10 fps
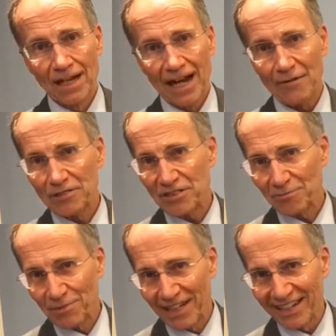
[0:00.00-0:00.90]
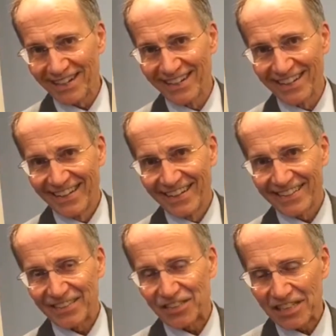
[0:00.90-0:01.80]
I would submit
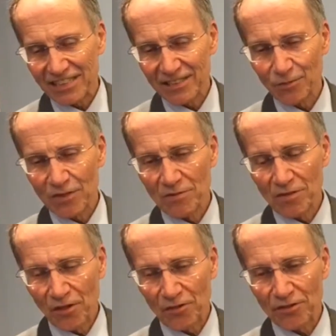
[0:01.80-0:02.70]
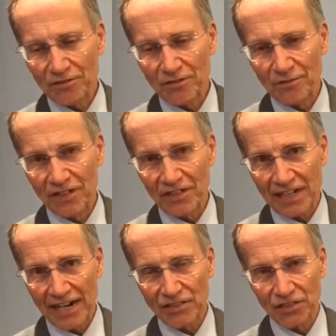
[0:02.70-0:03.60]
that just as we learn from
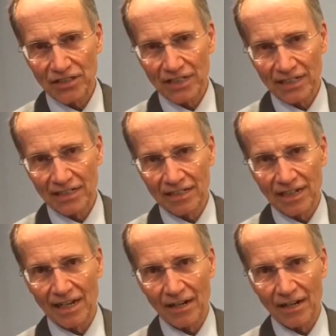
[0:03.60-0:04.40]
variation in